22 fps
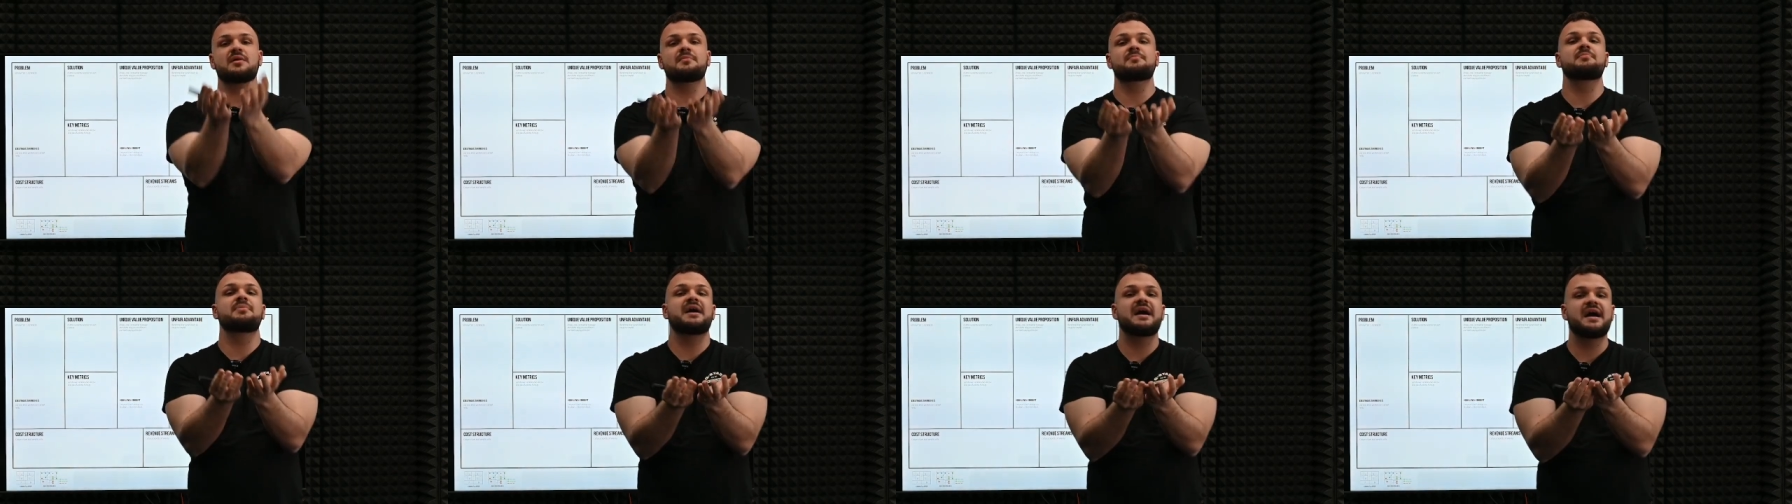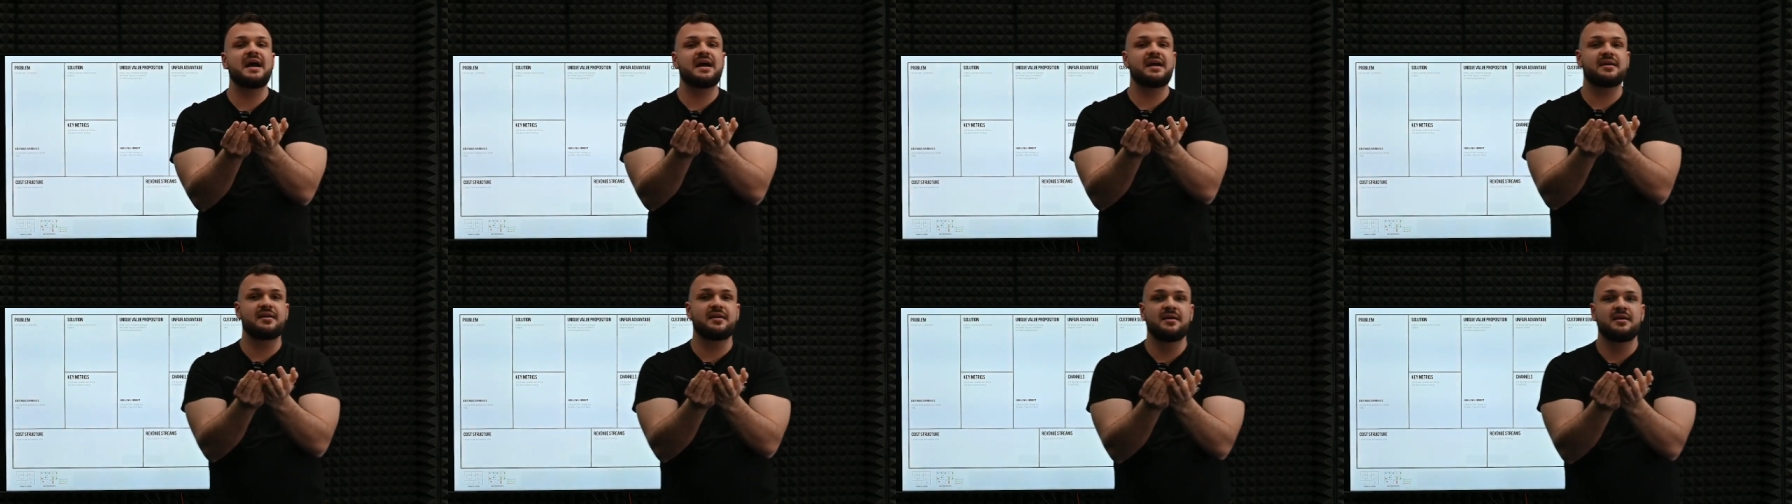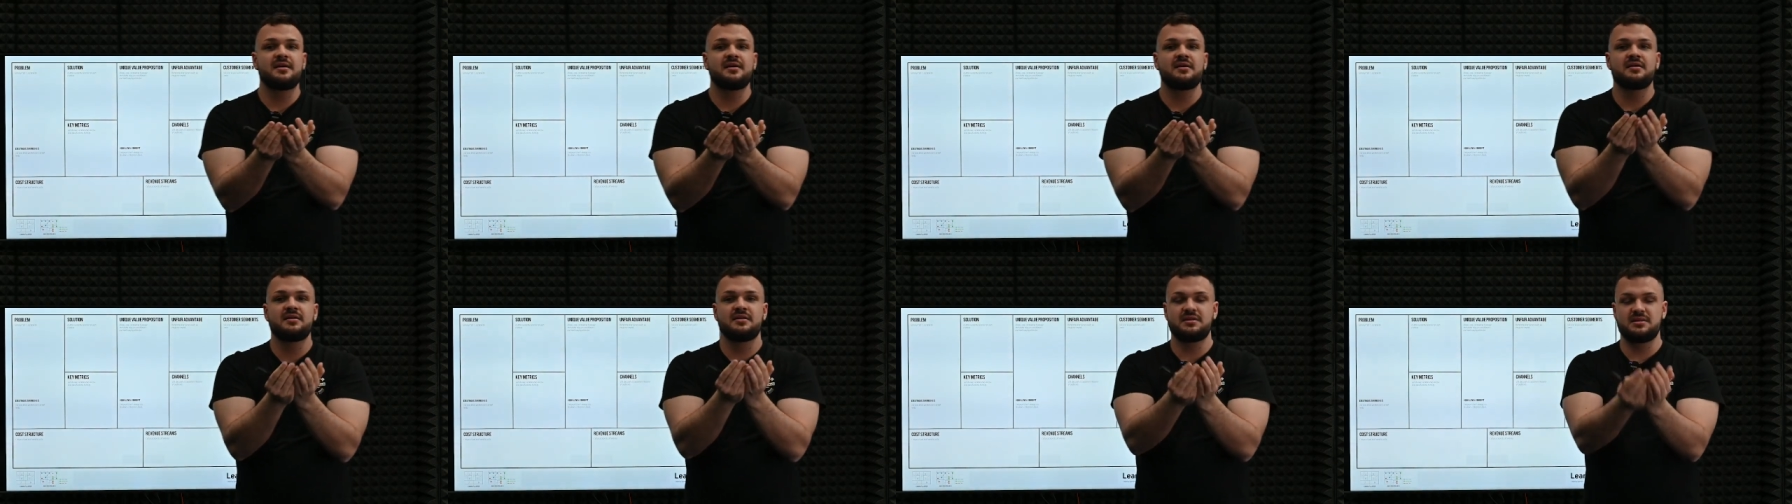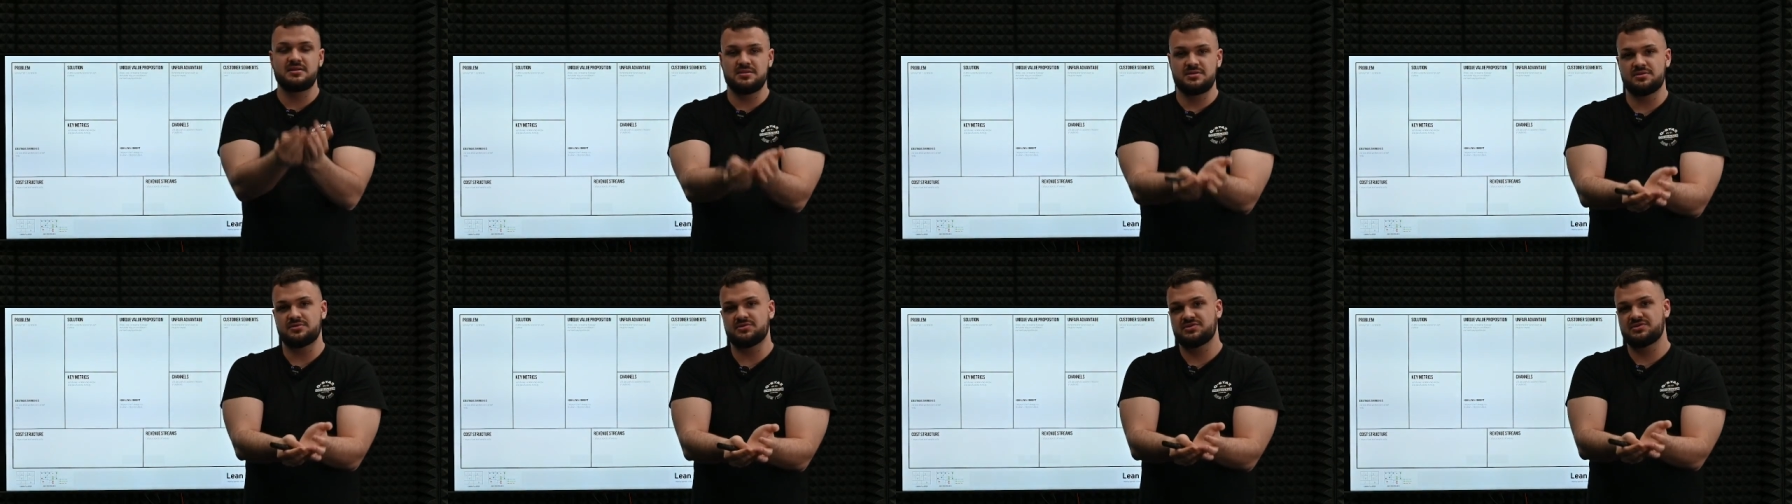pack in
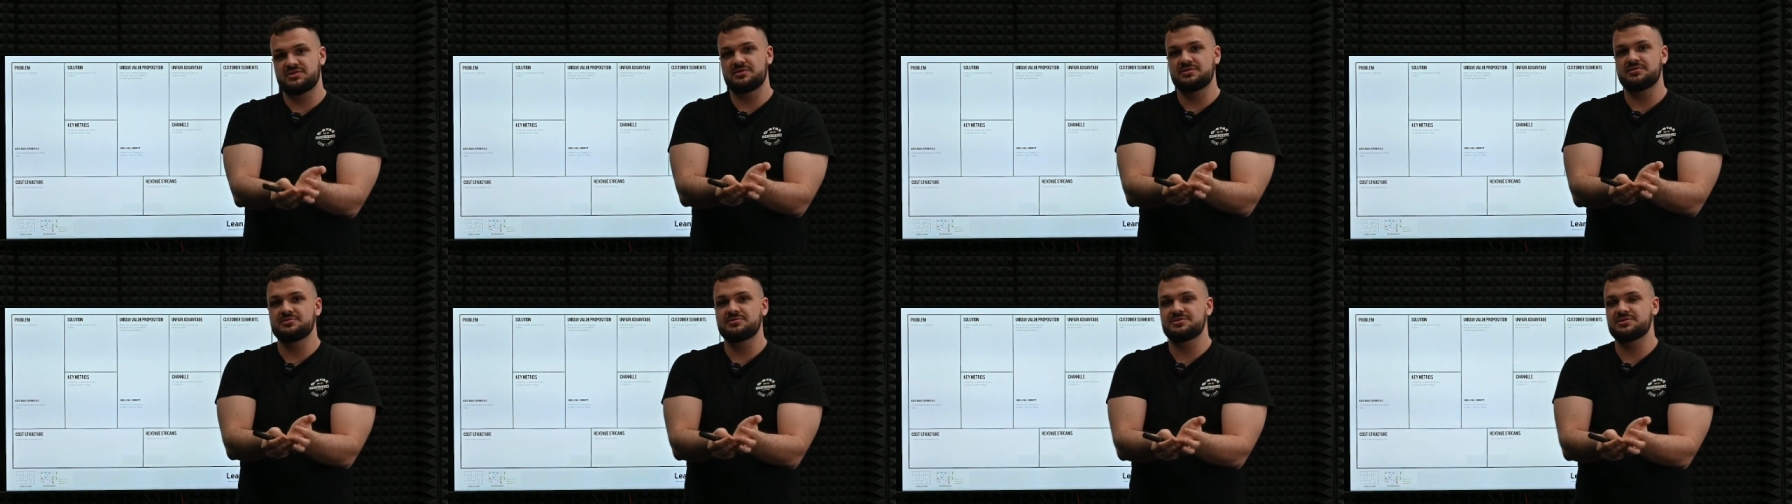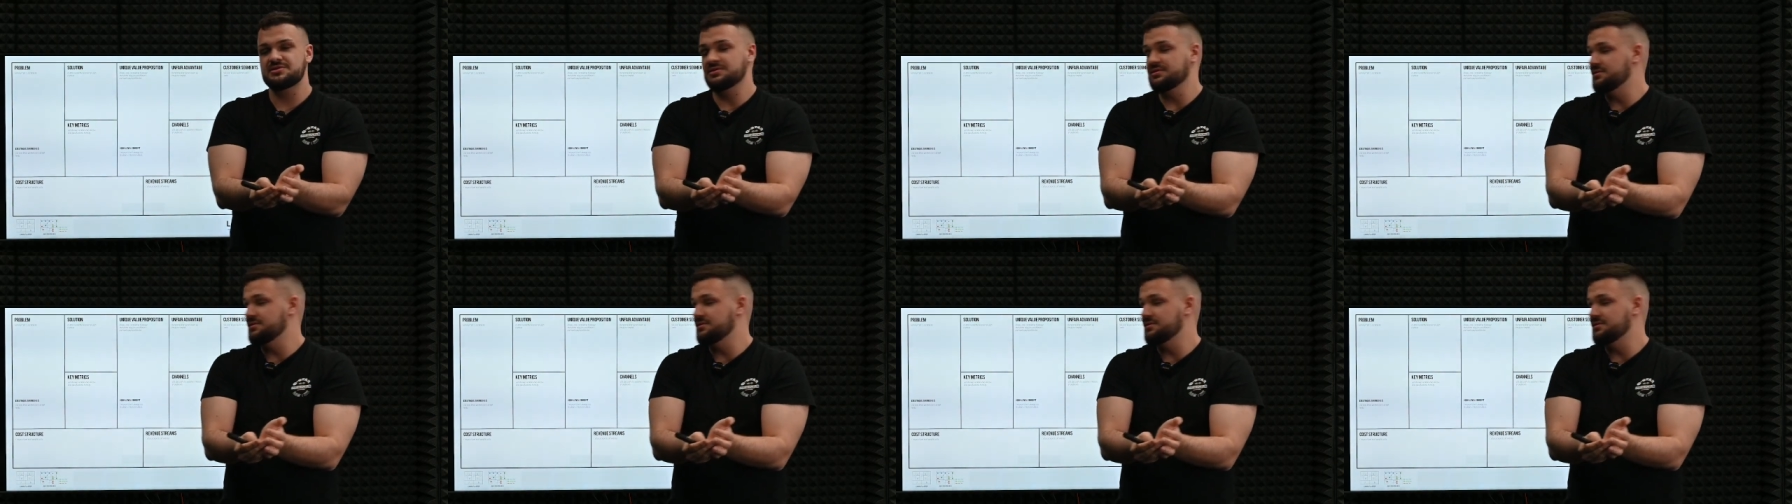your solution.